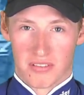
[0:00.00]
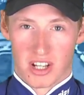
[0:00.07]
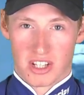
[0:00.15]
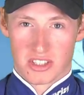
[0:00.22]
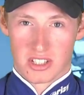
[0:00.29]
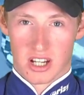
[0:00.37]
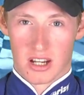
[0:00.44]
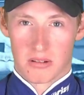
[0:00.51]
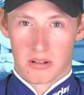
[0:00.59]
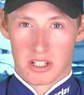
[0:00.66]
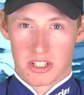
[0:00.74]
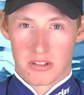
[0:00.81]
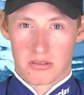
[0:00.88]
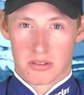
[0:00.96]
runs ago, where
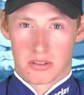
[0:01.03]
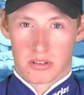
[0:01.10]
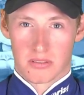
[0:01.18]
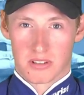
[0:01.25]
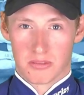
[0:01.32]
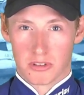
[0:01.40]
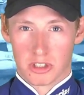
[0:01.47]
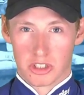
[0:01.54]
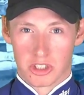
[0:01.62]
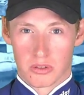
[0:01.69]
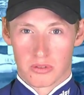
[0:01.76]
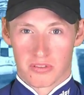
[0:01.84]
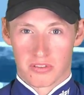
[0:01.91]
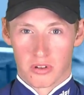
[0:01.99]
she was sort of in really
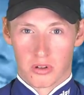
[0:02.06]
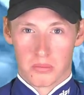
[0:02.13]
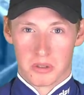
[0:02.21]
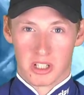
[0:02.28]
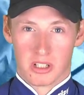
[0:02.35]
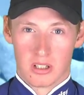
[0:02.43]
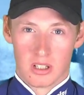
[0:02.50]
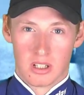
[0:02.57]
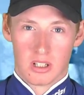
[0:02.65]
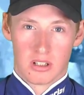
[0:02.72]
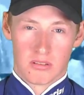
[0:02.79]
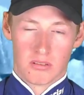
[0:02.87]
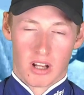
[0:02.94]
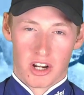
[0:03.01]
good form and
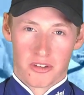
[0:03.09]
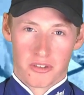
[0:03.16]
running